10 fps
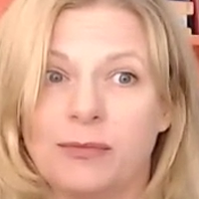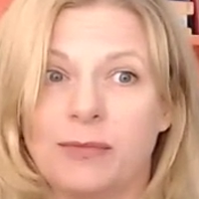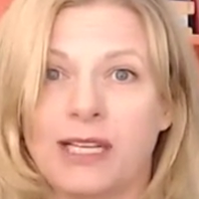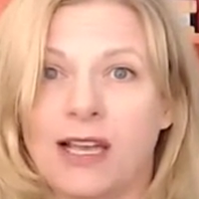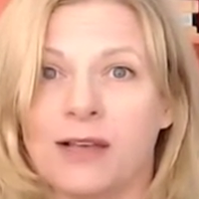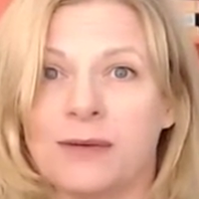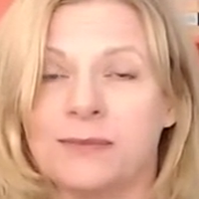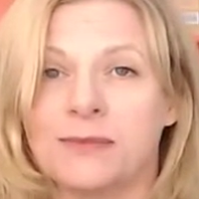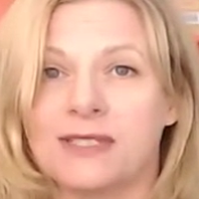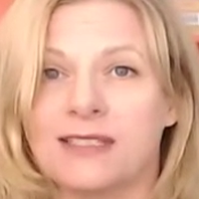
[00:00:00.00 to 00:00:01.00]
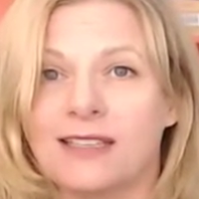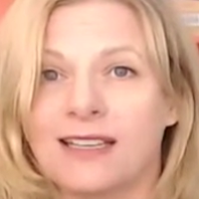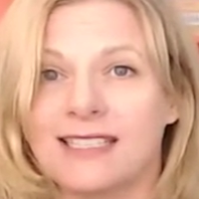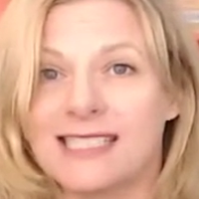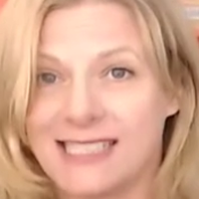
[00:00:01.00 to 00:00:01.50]
becomes
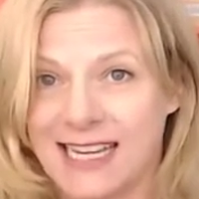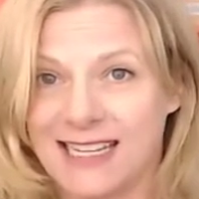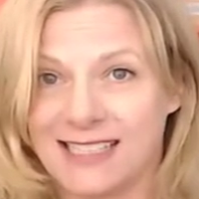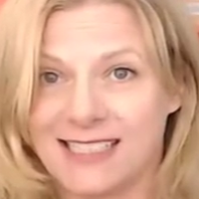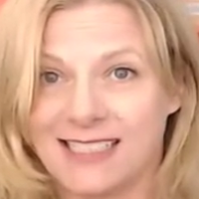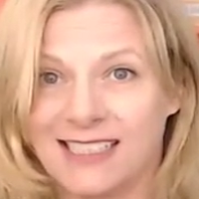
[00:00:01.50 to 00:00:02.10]
a state